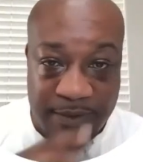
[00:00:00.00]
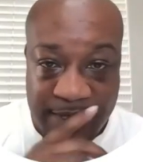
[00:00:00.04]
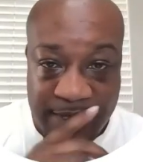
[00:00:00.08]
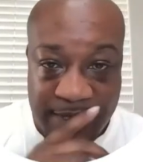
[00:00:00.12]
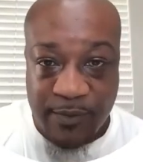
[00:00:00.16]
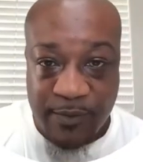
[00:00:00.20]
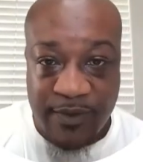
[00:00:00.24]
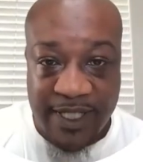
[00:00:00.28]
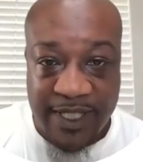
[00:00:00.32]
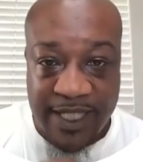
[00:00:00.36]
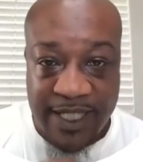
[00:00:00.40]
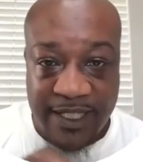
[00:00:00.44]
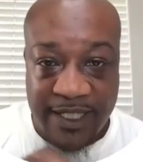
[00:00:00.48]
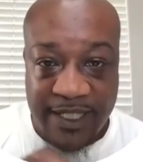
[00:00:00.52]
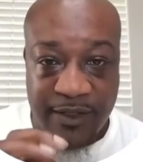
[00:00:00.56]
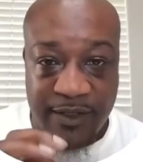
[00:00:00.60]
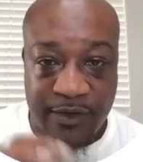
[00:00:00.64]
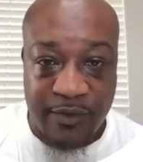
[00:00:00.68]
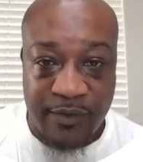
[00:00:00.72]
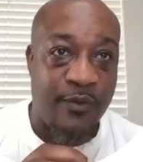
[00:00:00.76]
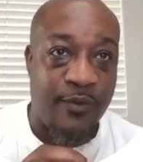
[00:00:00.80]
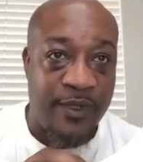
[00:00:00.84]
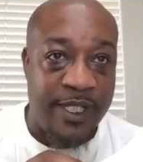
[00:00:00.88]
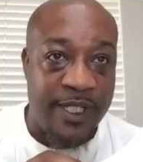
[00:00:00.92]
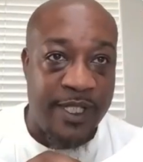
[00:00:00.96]
So we need
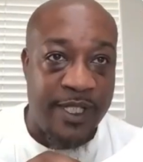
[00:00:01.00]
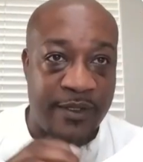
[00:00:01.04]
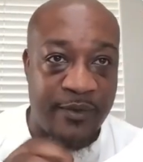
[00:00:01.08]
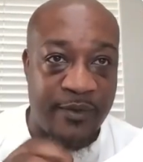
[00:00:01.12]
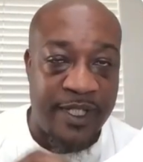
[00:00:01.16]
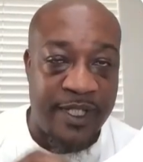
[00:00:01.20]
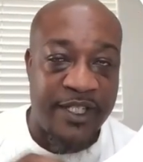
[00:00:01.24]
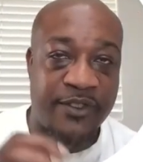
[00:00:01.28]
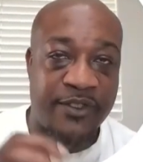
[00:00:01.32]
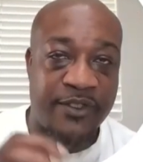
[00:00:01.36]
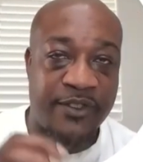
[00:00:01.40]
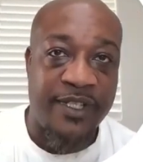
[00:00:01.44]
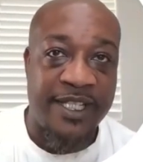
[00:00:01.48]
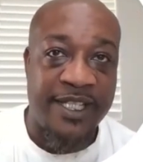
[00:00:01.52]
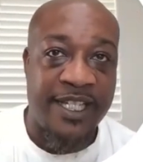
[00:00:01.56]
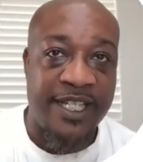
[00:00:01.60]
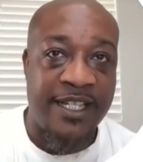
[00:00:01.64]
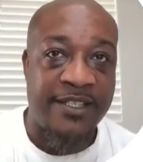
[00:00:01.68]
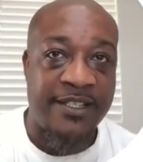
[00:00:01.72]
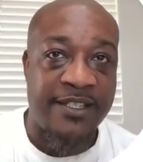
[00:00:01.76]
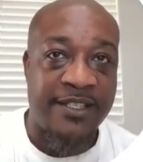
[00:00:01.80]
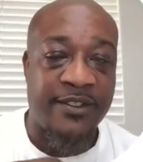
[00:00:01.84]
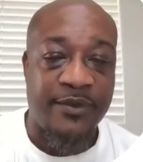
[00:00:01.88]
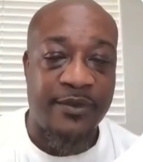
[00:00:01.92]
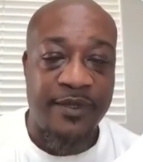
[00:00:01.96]
to reach
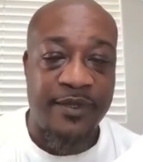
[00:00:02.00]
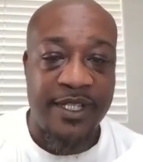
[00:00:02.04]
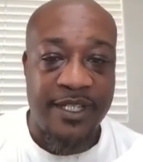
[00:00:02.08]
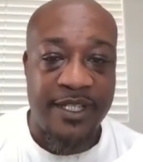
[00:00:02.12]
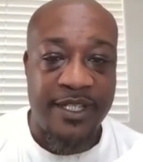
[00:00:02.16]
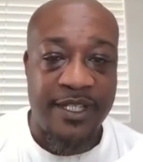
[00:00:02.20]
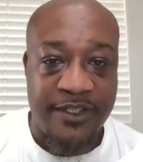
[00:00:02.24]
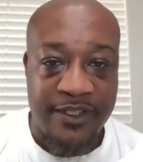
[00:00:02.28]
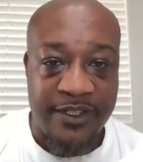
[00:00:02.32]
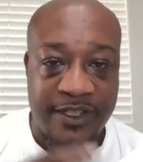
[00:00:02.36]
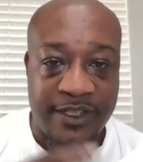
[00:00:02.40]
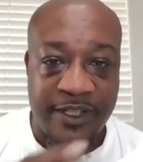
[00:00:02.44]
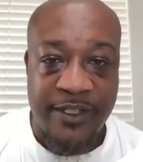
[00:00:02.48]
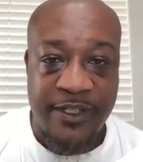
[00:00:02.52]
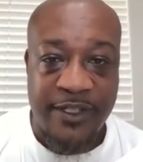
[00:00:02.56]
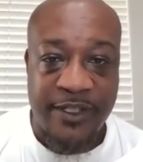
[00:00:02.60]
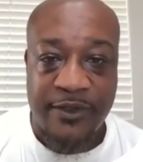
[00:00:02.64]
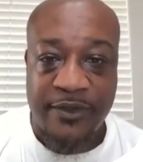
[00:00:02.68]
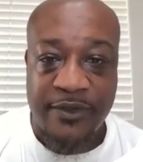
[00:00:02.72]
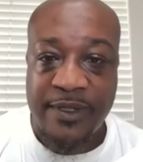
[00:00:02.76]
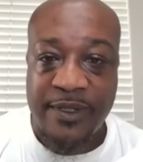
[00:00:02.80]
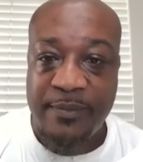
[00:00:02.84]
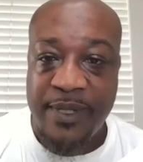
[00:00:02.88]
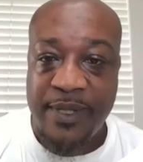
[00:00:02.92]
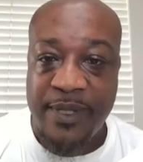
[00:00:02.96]

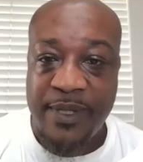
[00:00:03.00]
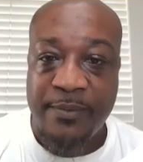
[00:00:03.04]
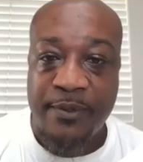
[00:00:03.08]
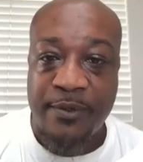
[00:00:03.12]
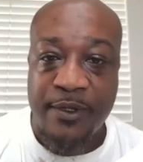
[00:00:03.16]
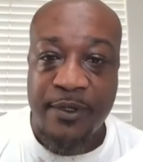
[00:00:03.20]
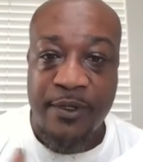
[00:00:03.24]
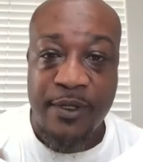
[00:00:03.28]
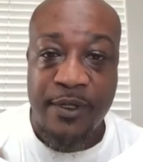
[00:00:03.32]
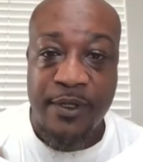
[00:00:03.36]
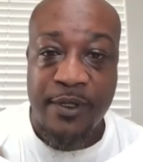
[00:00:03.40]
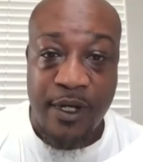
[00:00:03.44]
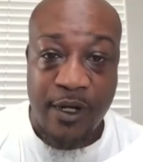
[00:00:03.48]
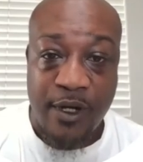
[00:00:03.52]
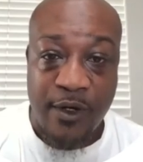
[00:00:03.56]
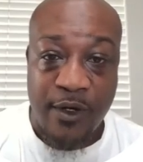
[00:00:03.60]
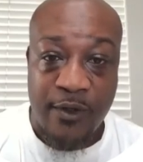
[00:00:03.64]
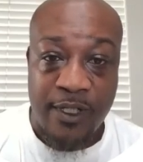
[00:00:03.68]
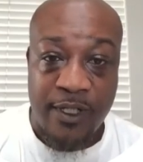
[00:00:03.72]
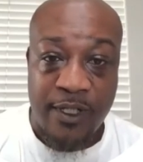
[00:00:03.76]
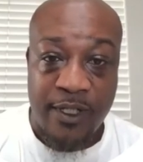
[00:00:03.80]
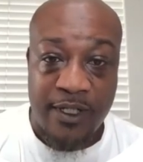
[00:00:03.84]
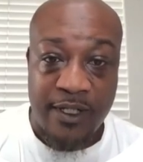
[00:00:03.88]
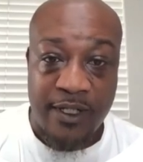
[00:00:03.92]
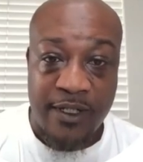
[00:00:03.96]
3,333 people
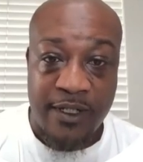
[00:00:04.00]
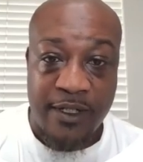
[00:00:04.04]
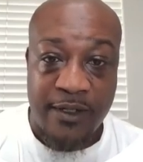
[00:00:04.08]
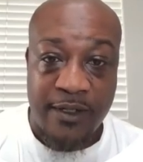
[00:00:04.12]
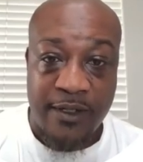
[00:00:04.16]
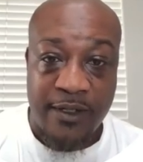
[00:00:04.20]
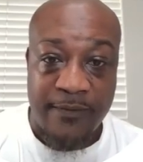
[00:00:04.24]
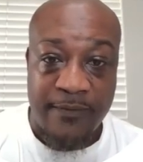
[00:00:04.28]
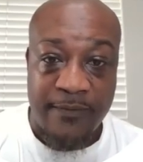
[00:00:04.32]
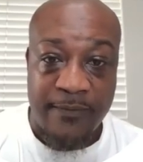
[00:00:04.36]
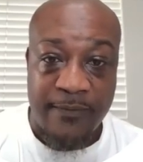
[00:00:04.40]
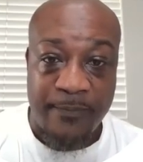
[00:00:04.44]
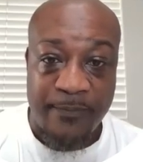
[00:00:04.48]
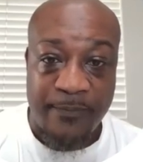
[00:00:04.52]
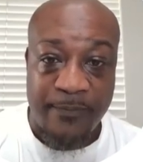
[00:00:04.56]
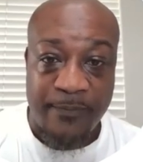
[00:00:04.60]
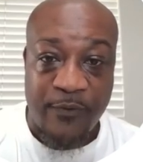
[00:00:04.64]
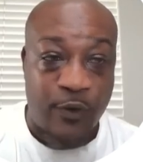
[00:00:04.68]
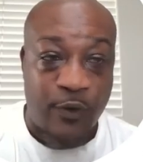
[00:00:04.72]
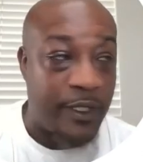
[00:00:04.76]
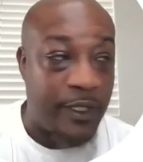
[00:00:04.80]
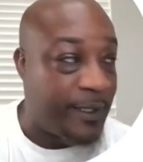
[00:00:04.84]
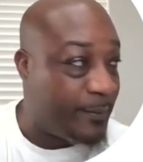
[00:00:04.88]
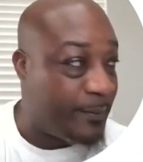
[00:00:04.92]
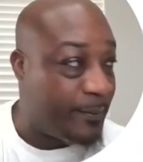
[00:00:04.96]
on a
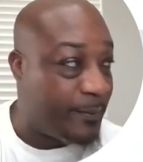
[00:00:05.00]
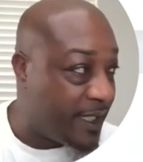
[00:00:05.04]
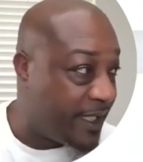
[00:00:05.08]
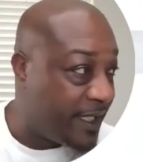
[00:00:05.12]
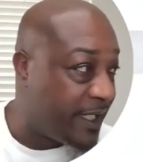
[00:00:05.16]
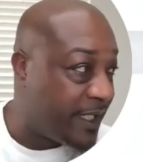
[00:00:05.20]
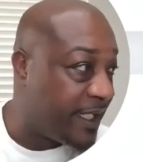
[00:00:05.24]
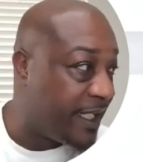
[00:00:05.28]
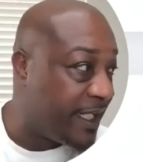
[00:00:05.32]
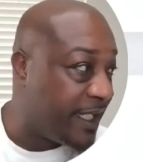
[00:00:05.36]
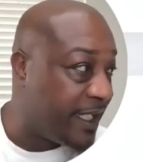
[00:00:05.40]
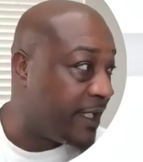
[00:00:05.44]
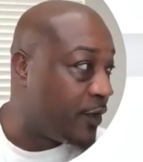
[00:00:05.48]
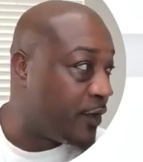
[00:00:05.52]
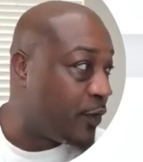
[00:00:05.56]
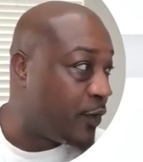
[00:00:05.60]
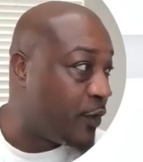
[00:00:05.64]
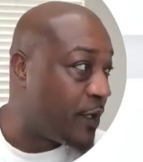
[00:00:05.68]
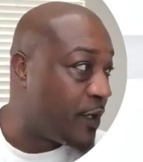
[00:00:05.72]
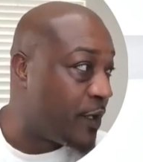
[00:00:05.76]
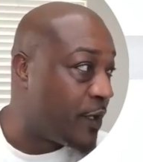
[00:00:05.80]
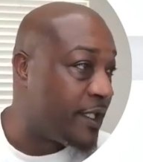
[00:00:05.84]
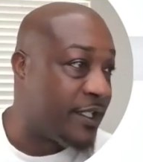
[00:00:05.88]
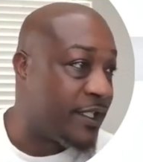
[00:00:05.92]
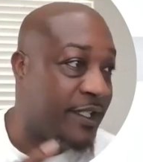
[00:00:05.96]
for the month in
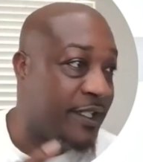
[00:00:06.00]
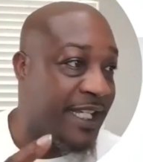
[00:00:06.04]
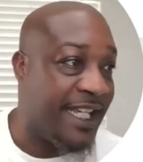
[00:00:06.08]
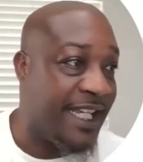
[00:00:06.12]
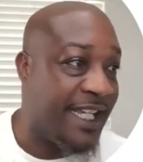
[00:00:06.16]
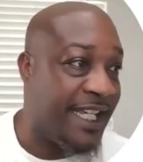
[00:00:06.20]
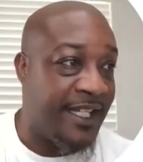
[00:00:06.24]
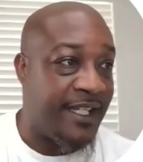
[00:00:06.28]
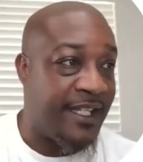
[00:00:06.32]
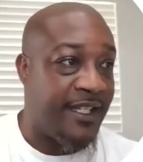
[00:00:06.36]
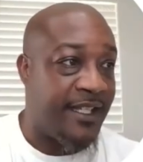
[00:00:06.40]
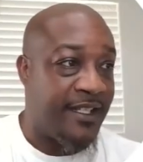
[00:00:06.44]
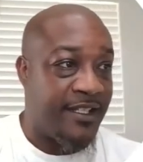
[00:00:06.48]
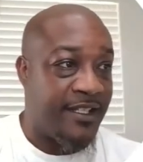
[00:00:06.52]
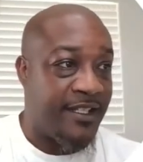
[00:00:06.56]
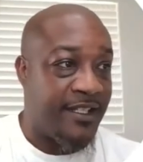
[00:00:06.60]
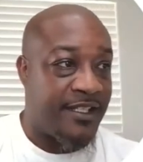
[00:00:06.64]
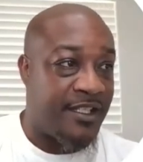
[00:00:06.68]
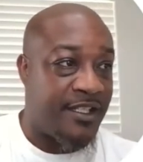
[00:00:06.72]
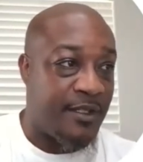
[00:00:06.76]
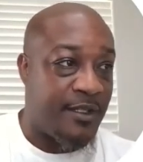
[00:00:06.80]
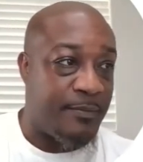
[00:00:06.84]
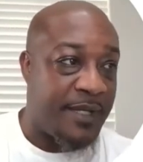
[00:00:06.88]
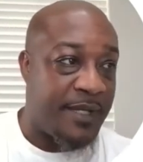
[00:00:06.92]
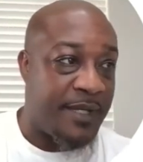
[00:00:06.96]
order to
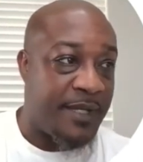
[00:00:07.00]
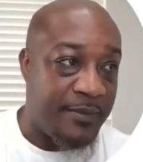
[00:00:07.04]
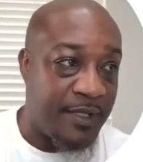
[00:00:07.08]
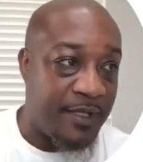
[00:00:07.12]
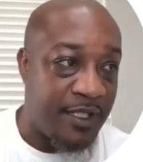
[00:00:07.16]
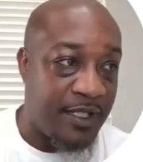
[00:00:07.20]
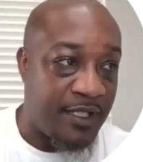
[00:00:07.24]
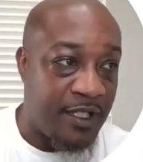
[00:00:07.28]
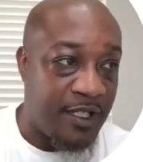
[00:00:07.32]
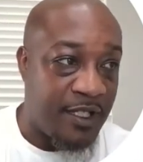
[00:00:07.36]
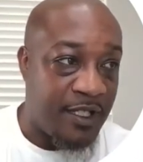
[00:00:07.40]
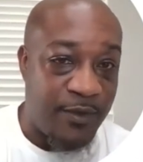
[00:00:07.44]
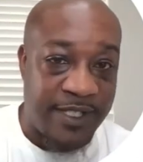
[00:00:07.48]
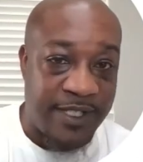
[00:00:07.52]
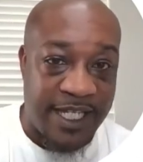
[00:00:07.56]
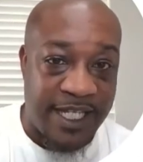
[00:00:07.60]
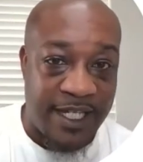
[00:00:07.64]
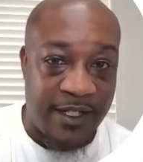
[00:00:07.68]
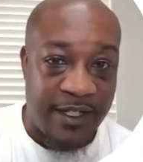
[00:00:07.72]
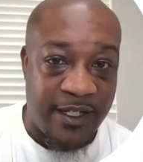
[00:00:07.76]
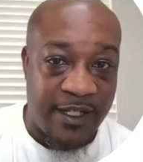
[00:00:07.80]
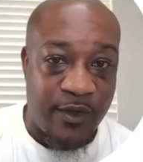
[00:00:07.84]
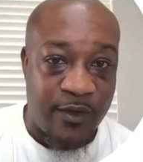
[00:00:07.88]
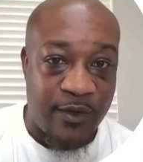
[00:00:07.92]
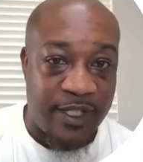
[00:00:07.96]
be able to close
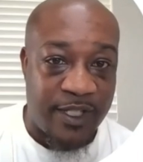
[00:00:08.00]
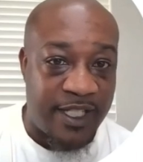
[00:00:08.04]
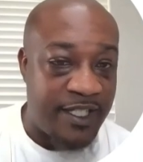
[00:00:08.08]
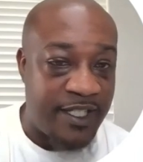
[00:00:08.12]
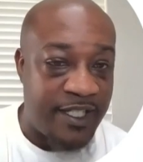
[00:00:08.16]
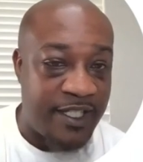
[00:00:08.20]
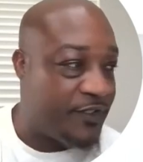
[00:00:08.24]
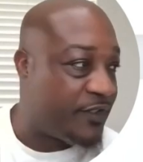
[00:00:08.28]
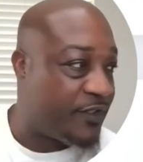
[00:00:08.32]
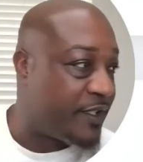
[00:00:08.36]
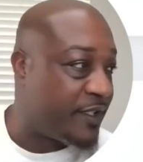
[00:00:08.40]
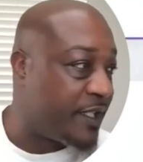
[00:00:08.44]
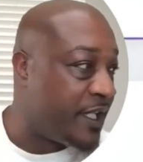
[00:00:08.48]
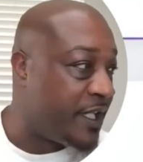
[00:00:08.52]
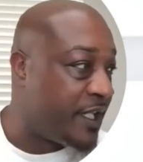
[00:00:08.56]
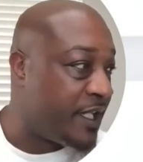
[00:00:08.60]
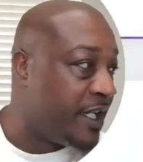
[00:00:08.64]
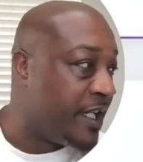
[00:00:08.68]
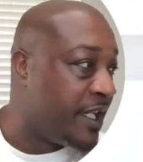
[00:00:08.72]
out on 100.